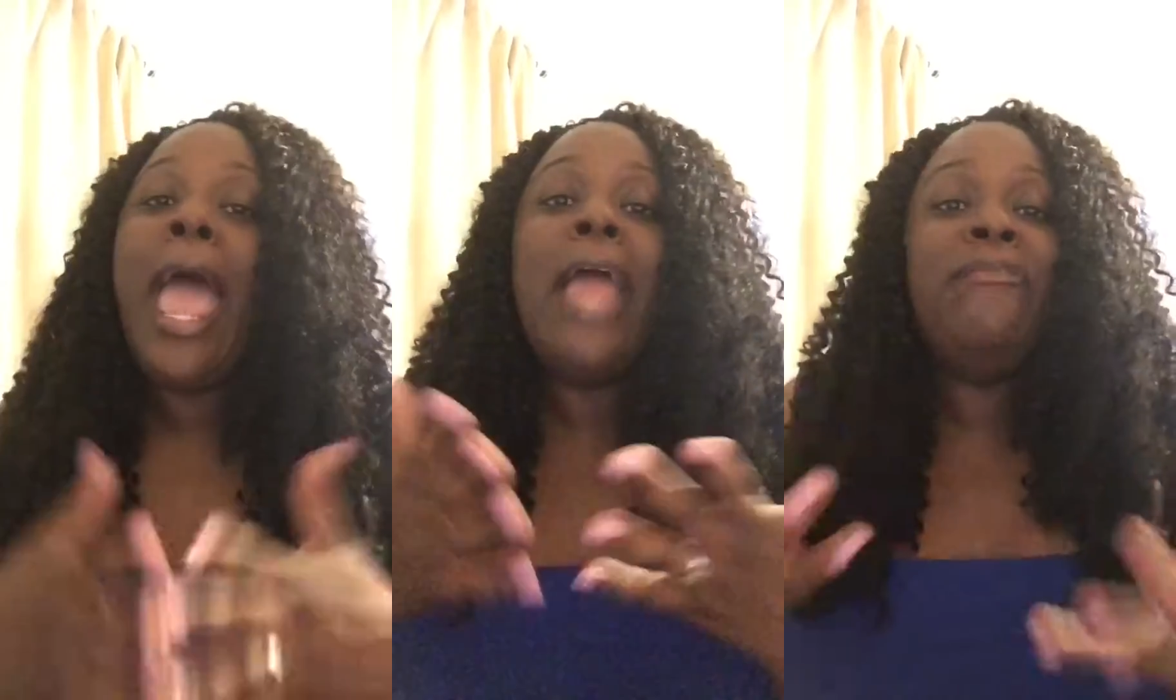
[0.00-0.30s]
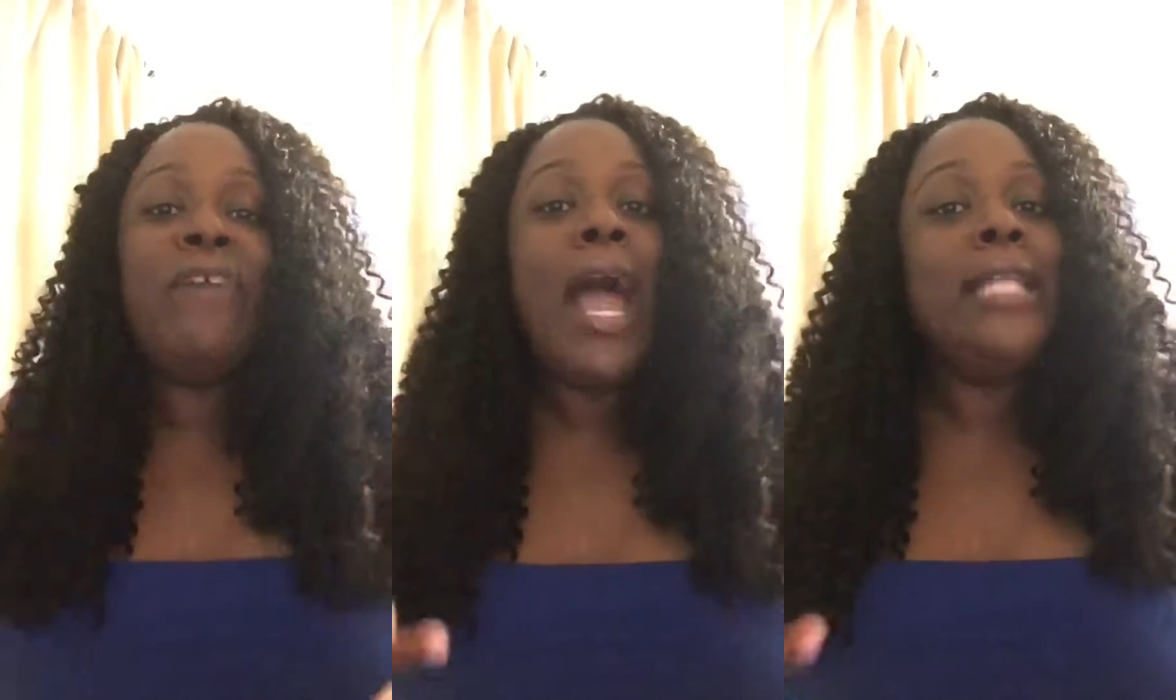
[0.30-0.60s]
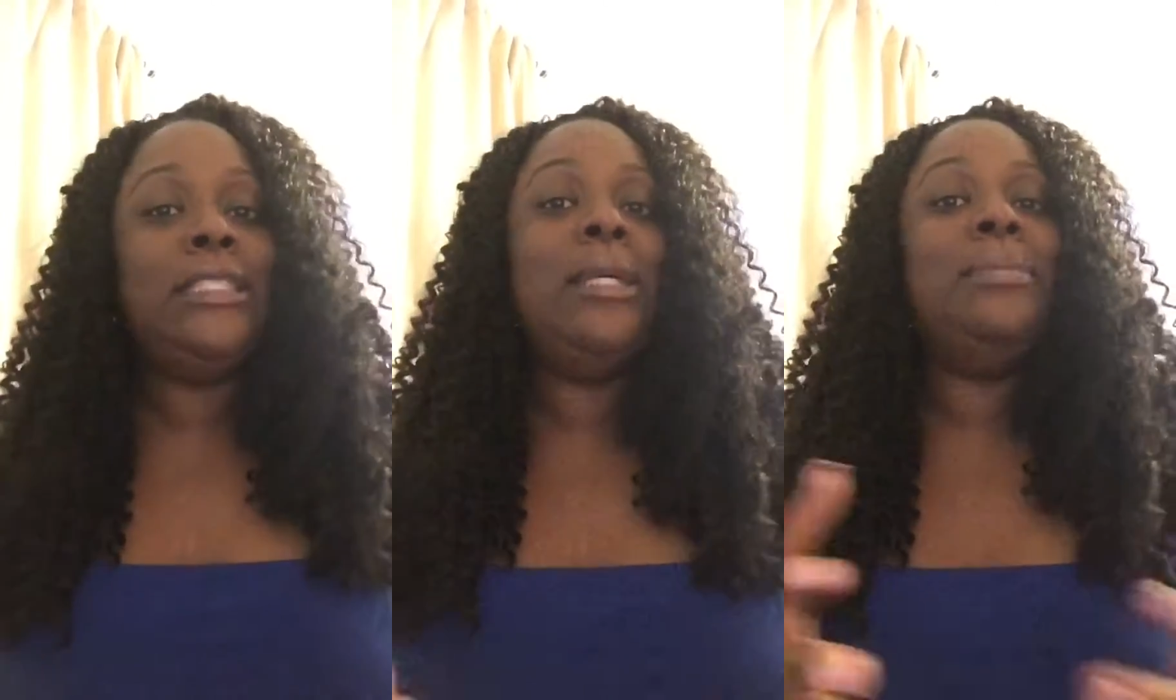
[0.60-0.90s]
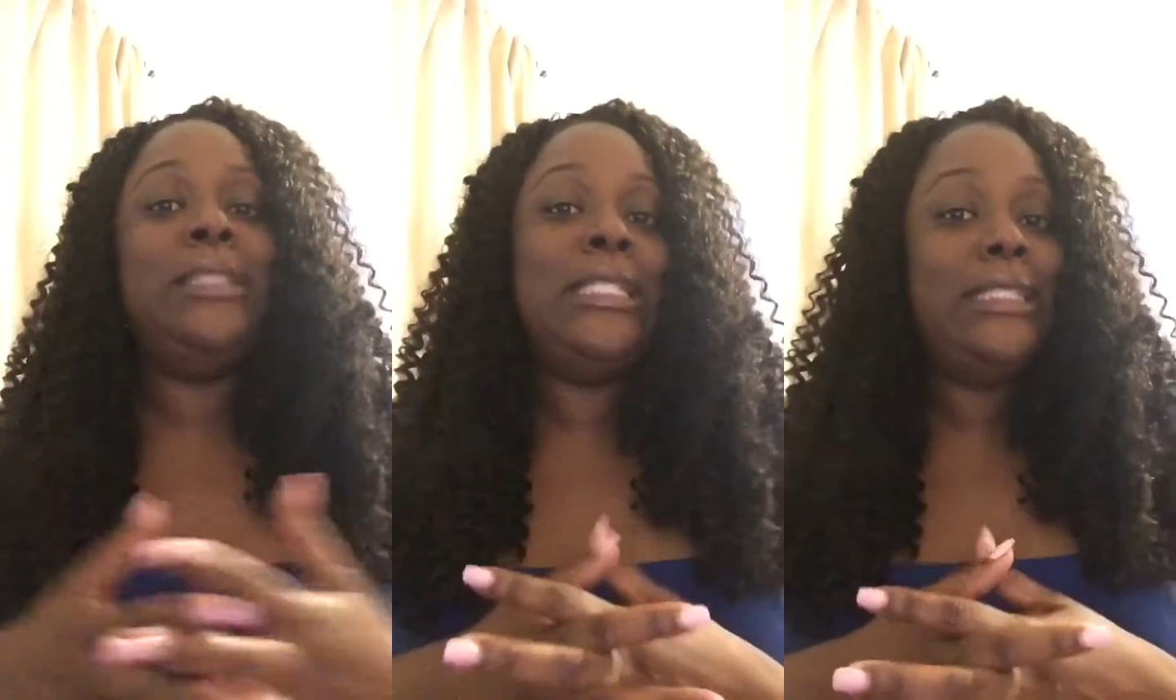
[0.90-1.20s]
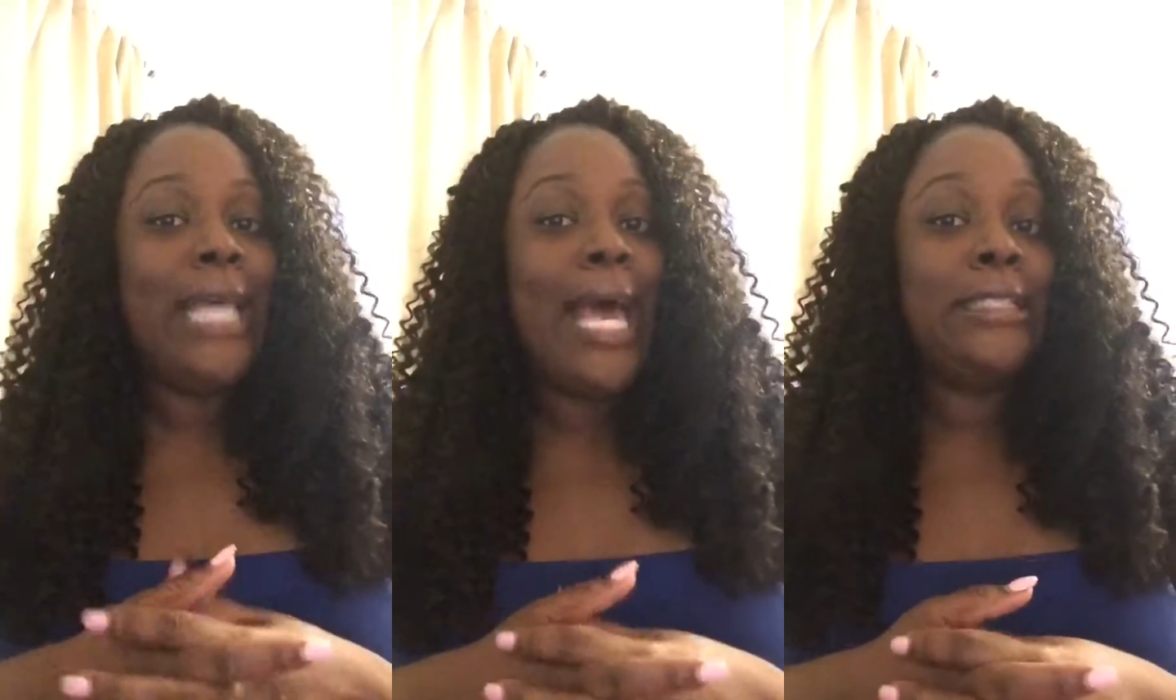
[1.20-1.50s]
and find some
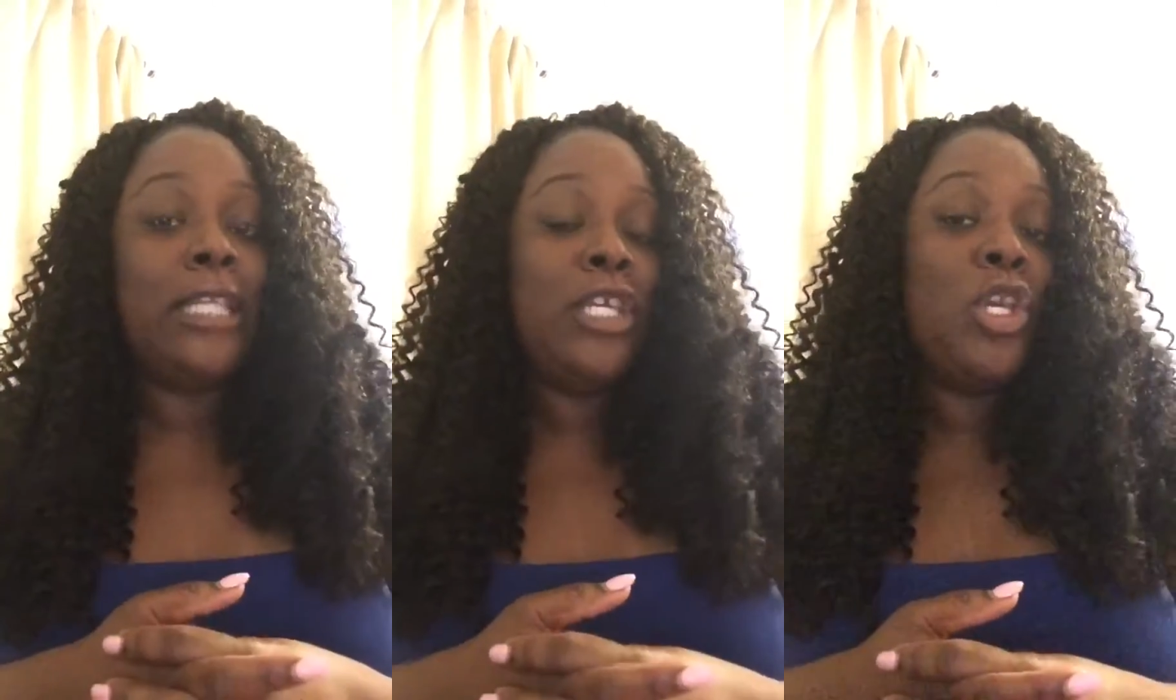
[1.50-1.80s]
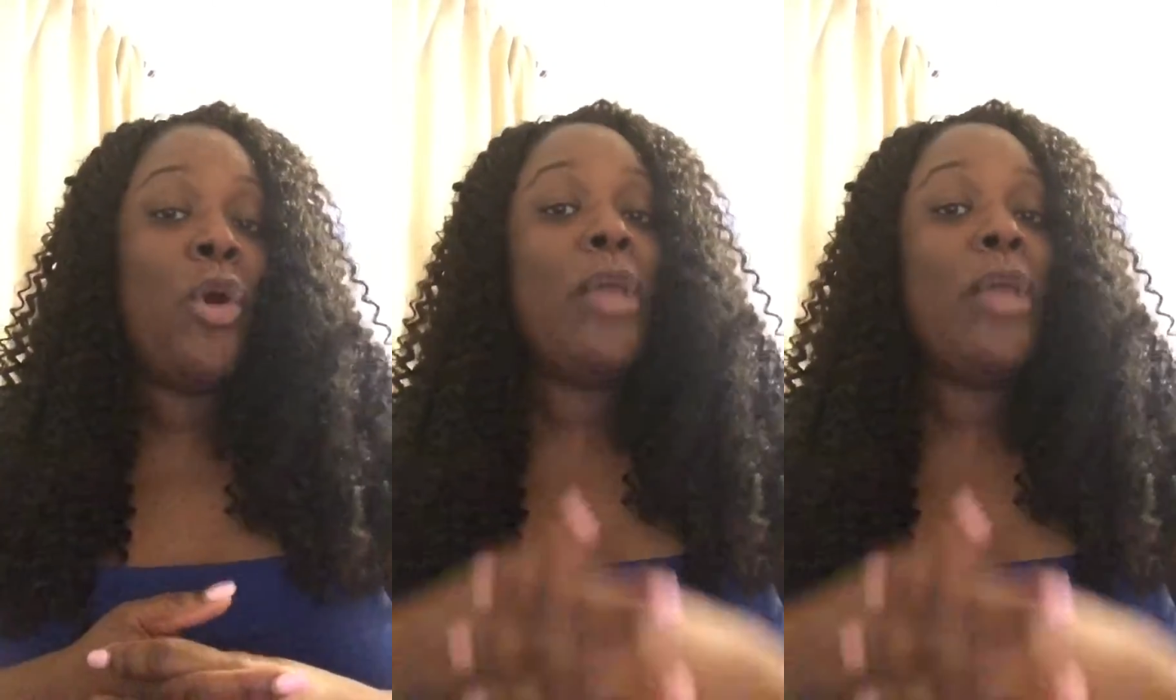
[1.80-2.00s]
success, in